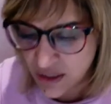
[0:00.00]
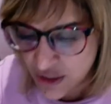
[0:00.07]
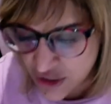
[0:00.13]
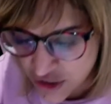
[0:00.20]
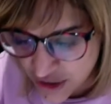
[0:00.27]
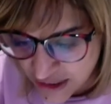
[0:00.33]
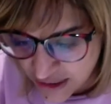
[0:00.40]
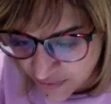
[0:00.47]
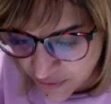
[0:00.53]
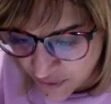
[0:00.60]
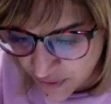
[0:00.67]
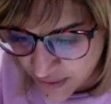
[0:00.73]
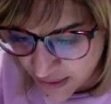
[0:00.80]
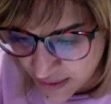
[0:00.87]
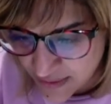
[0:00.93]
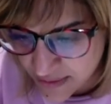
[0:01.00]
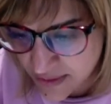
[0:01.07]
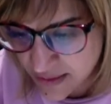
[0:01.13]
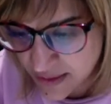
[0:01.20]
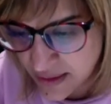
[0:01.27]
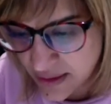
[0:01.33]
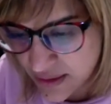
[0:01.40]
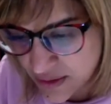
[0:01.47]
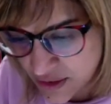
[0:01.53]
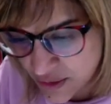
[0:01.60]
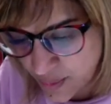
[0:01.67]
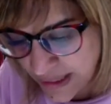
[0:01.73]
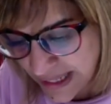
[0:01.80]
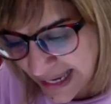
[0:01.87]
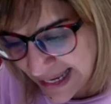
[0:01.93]
to give you this. So
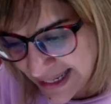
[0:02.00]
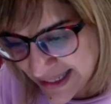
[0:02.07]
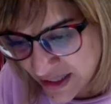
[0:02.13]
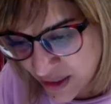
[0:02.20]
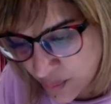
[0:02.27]
we end up